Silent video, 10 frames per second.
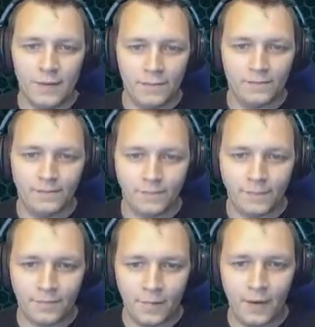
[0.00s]
yeah, it's
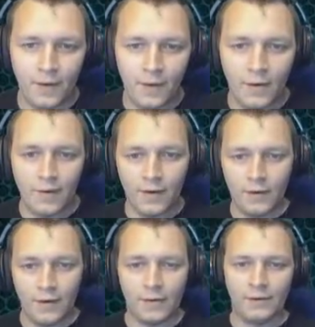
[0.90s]
just the
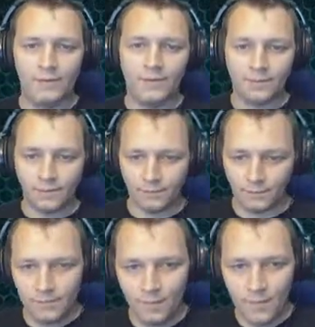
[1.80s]
online cash.
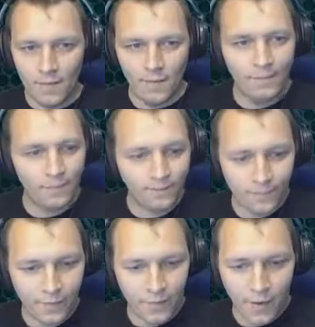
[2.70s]
That's
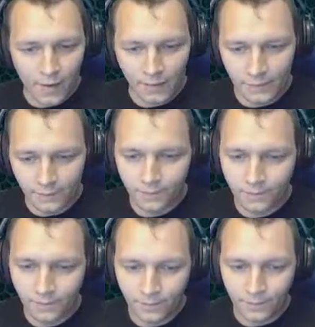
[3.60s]
pretty much it.